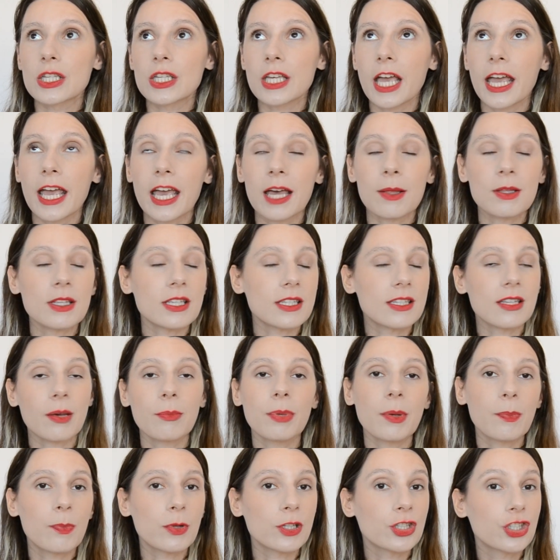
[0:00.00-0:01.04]
And some
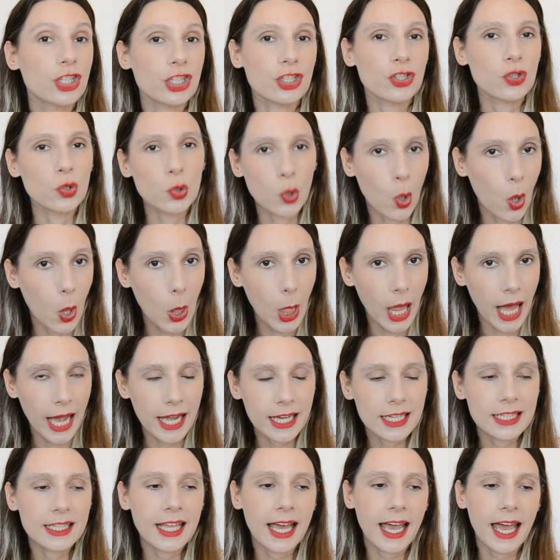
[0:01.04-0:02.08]
people just don't
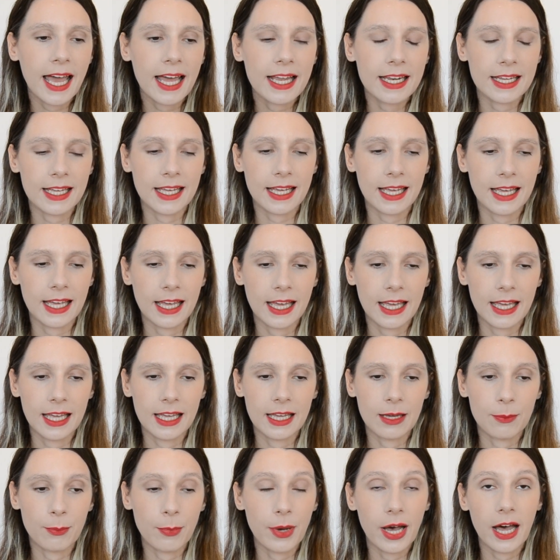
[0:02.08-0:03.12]
like that,
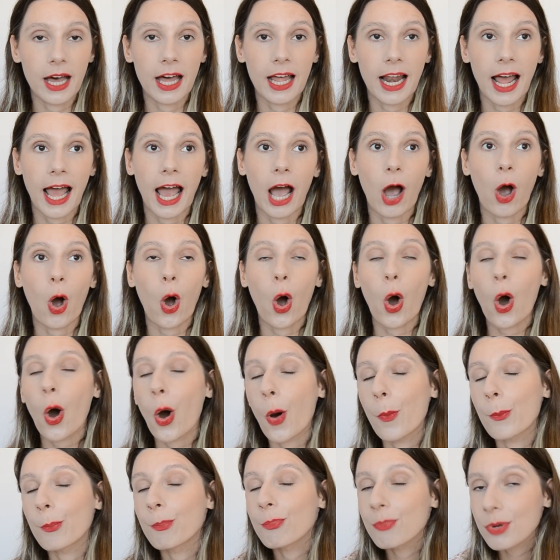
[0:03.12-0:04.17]
but
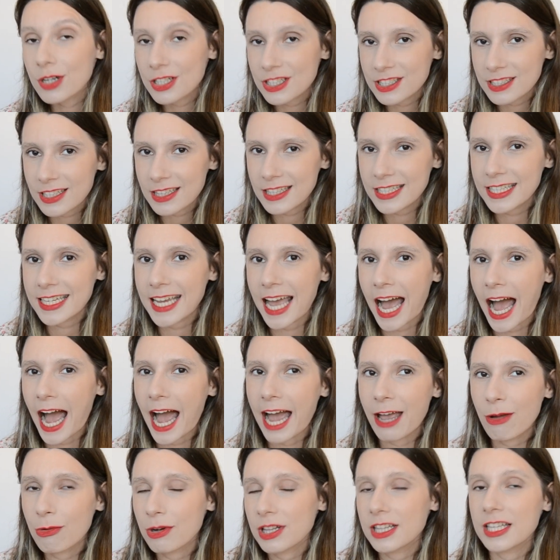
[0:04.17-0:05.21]
personally
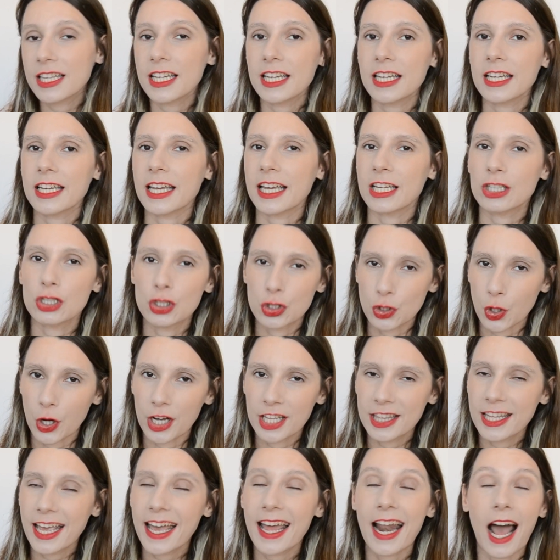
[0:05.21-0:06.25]
I really
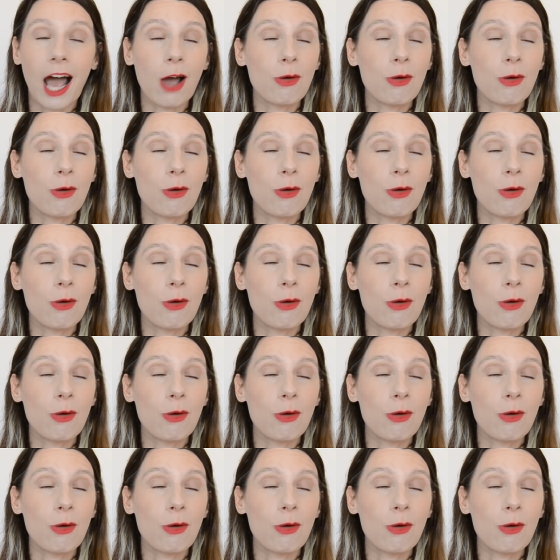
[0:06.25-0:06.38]
enjoyed that.